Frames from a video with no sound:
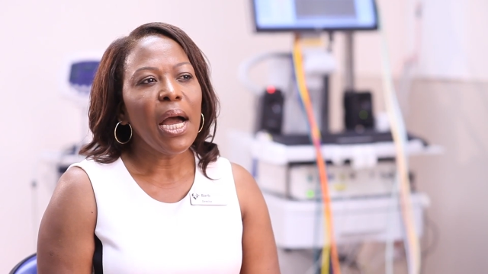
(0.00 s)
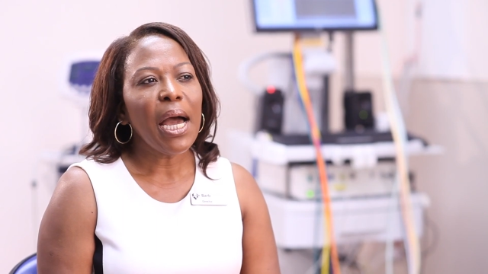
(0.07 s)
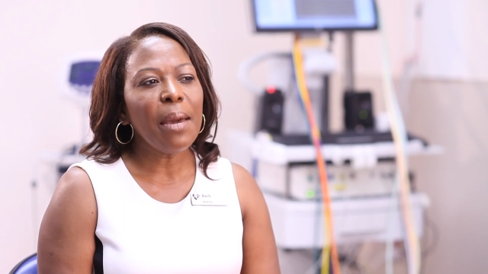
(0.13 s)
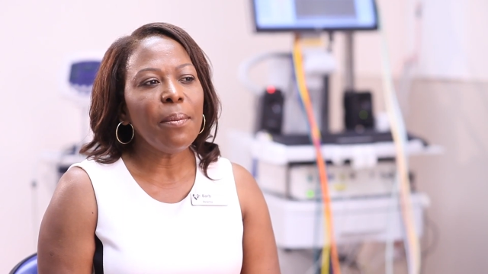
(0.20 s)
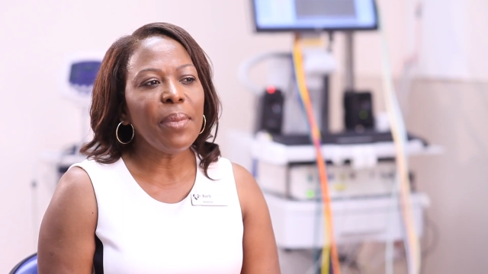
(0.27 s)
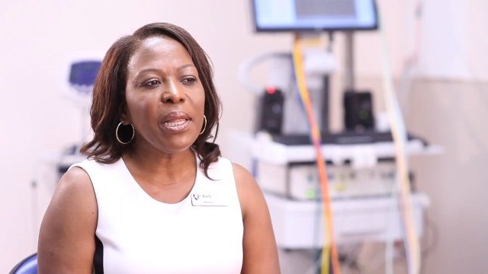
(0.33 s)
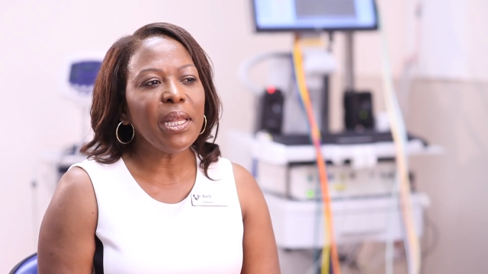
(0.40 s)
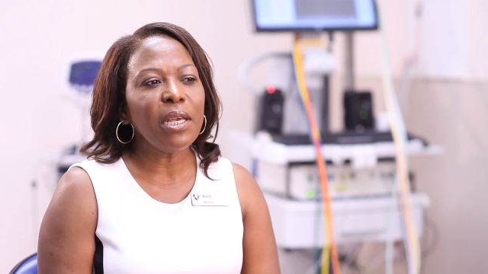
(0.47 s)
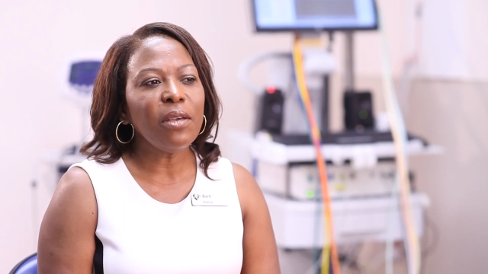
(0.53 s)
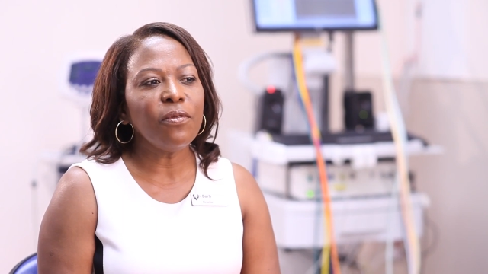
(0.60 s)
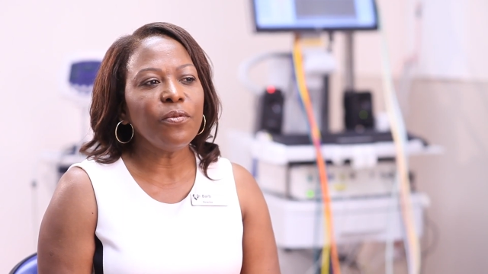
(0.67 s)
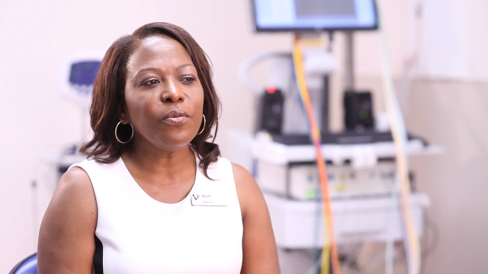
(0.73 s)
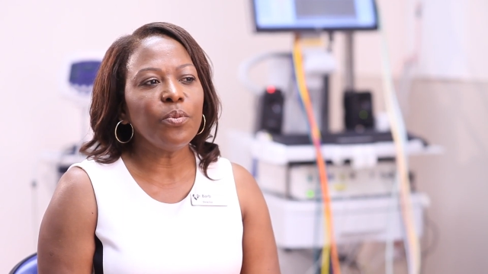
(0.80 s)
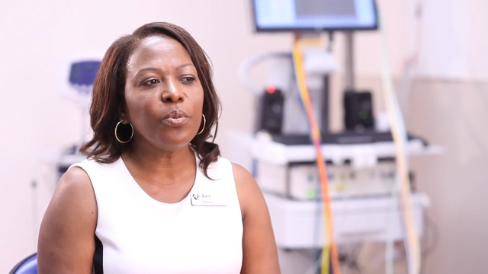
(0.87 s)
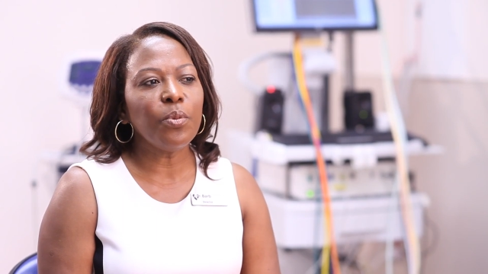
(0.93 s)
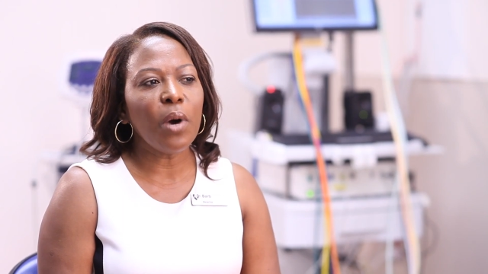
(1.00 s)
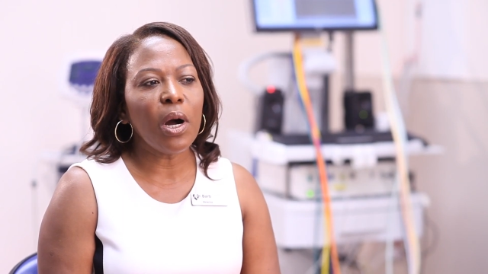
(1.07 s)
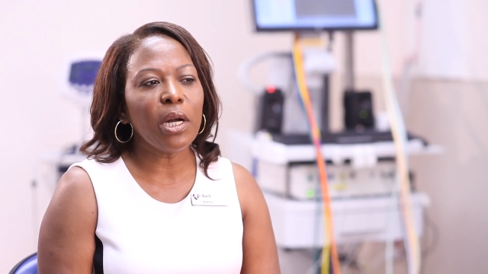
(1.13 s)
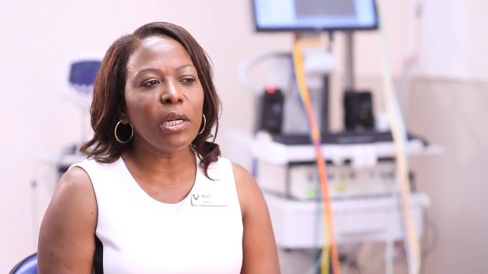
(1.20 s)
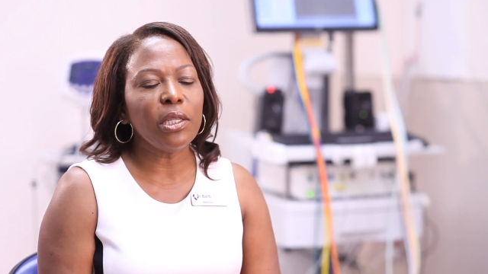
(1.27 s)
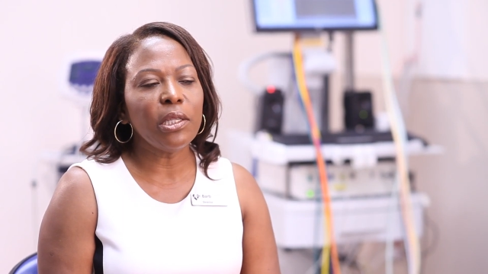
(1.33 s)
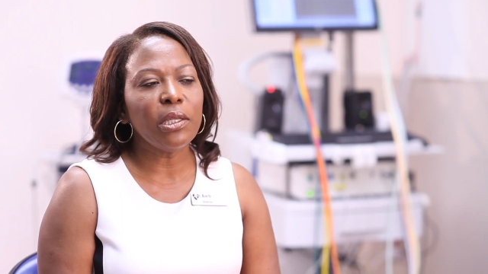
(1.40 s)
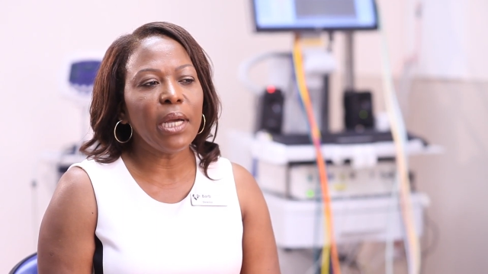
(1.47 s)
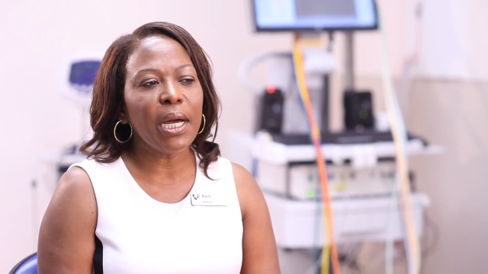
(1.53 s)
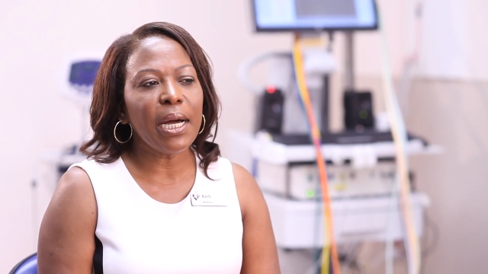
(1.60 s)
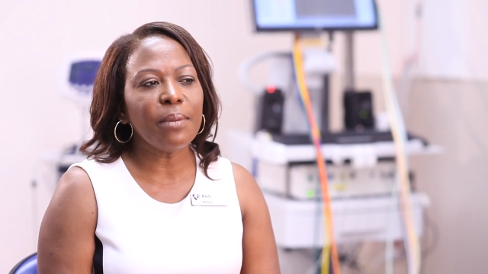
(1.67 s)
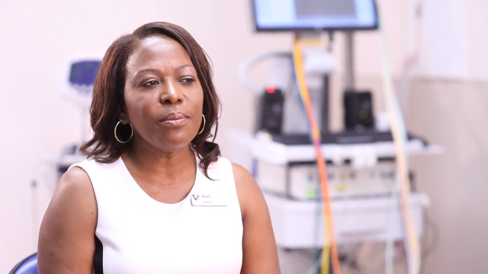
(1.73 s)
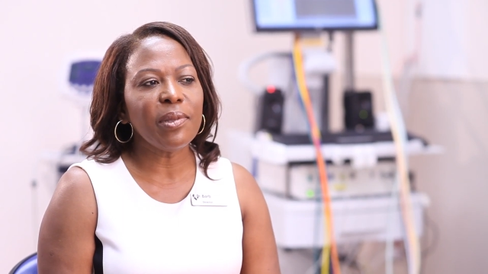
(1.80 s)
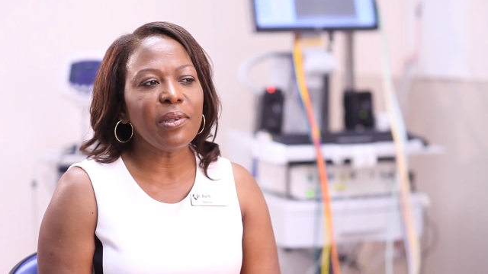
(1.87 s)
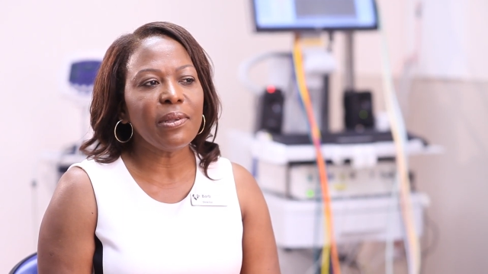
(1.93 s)
I believe what
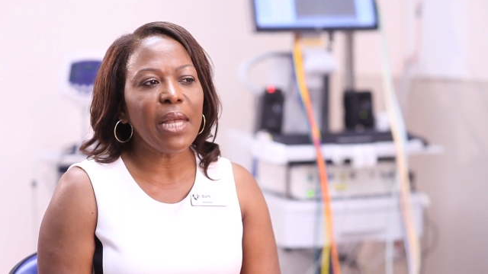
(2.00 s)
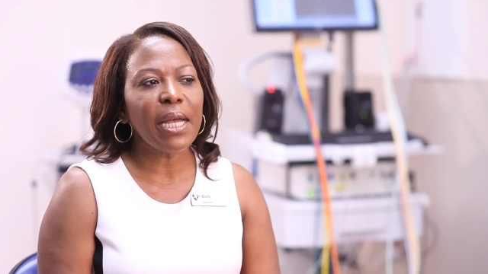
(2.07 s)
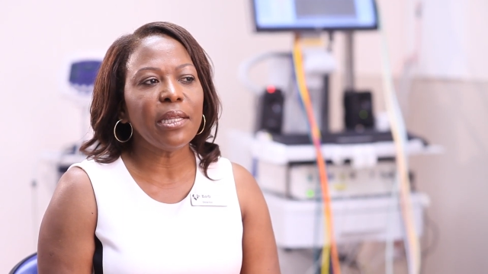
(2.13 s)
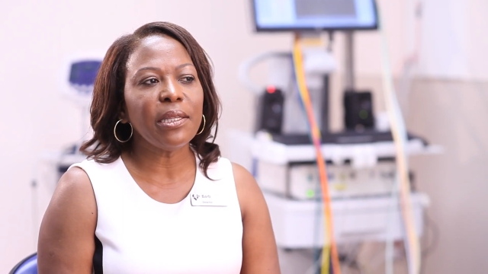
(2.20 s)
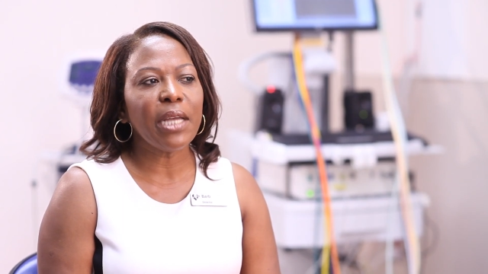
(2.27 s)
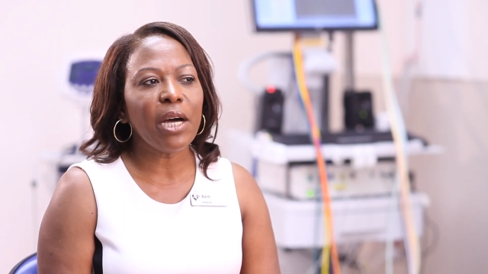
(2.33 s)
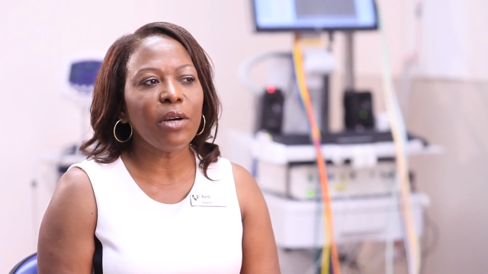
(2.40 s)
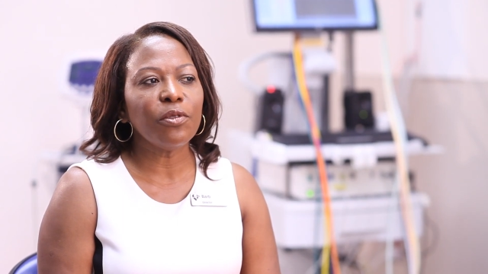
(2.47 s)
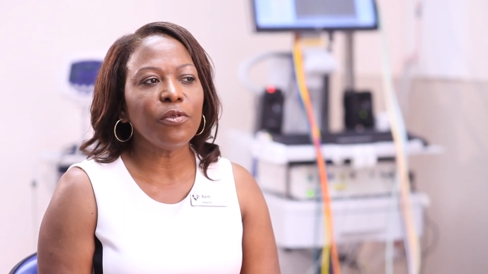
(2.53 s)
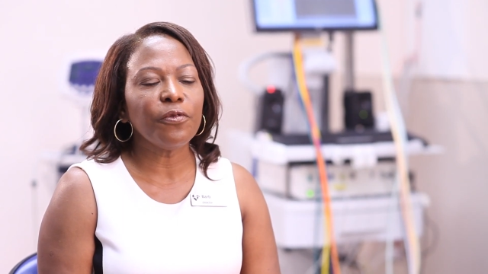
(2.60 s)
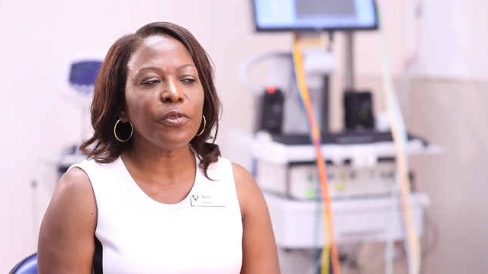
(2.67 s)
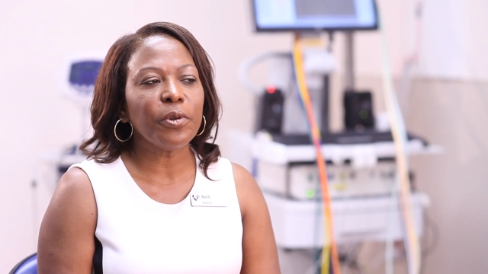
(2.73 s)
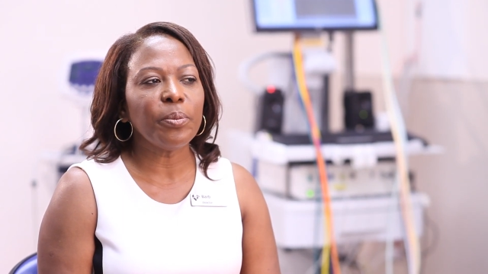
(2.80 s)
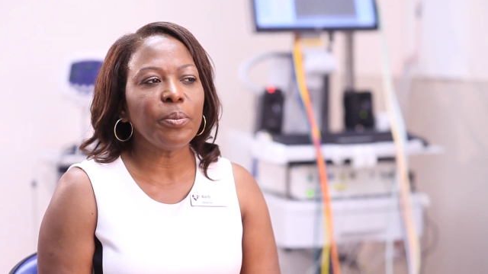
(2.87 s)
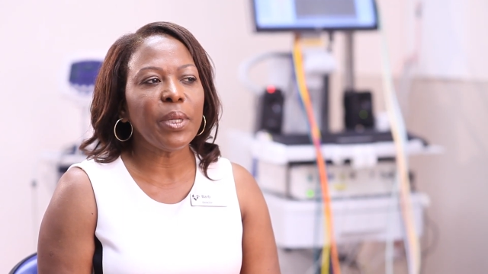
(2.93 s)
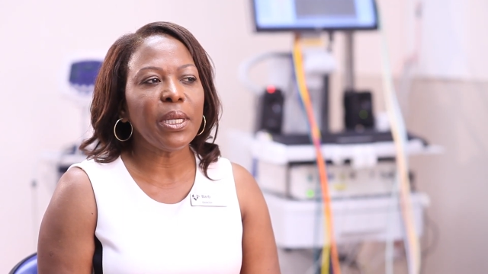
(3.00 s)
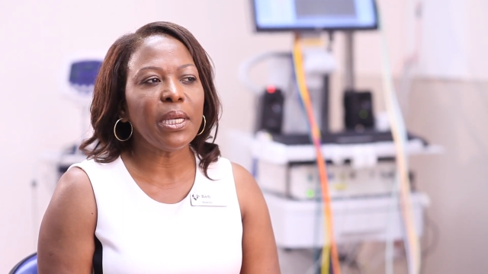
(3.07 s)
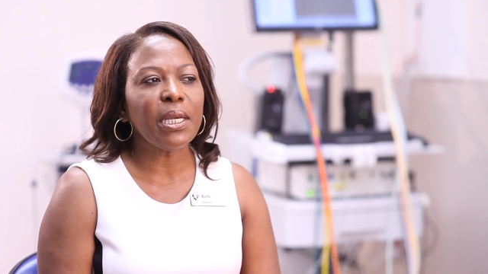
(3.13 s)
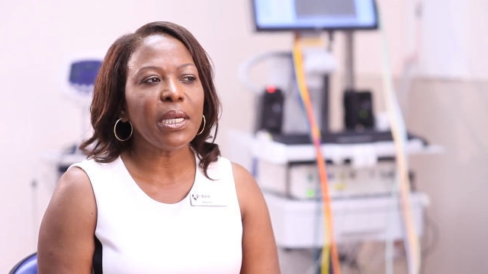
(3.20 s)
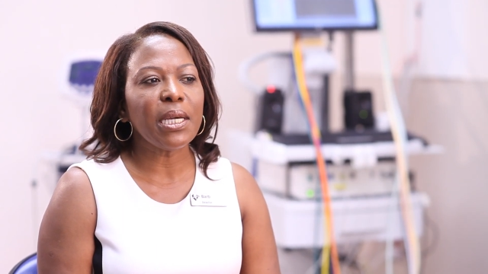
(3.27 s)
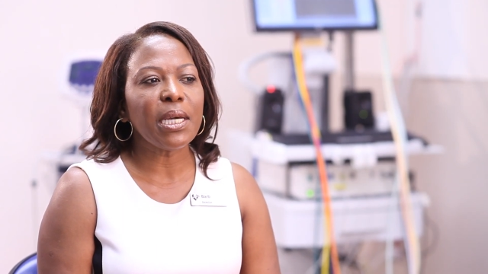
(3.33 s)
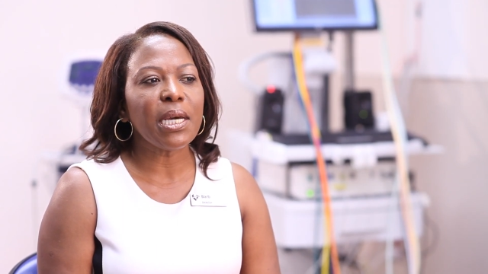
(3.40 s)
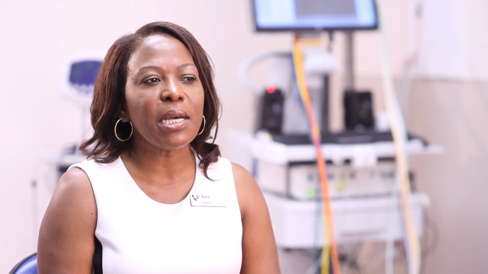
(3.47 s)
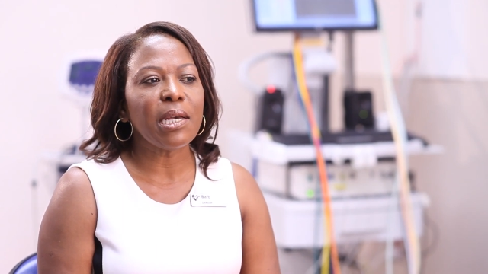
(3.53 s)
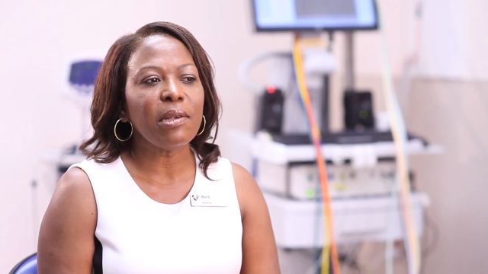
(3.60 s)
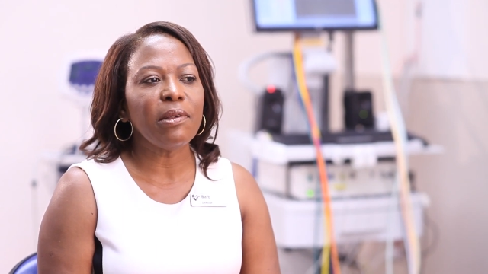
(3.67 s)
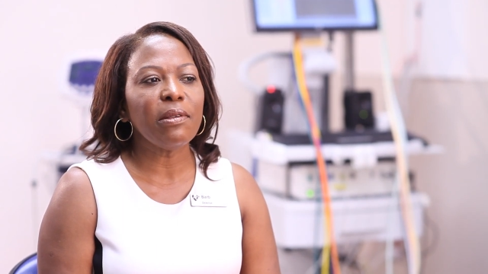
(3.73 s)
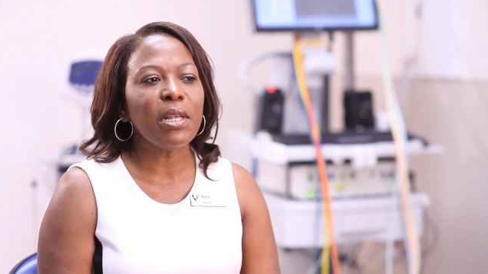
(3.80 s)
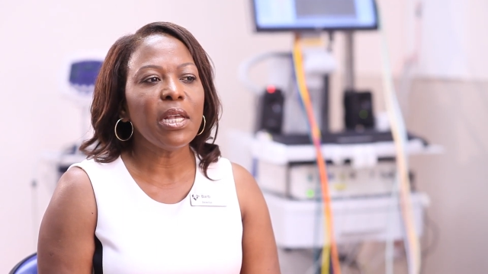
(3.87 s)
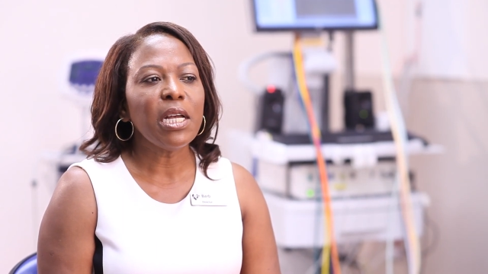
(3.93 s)
stands out for me
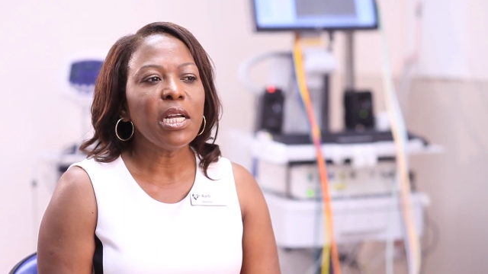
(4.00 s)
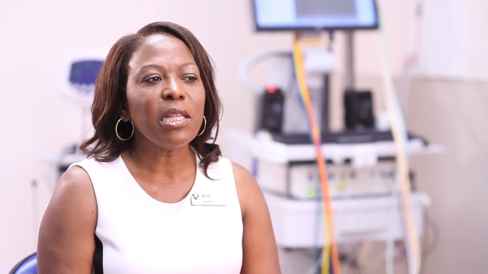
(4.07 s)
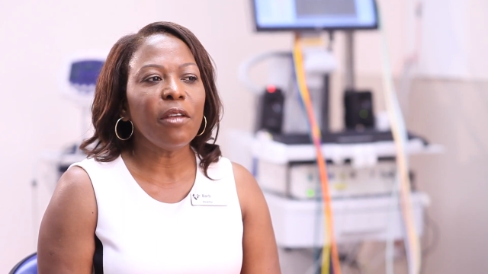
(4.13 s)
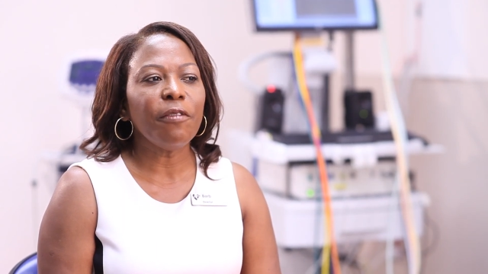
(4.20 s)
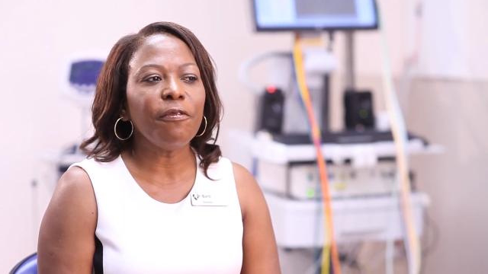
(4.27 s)
is the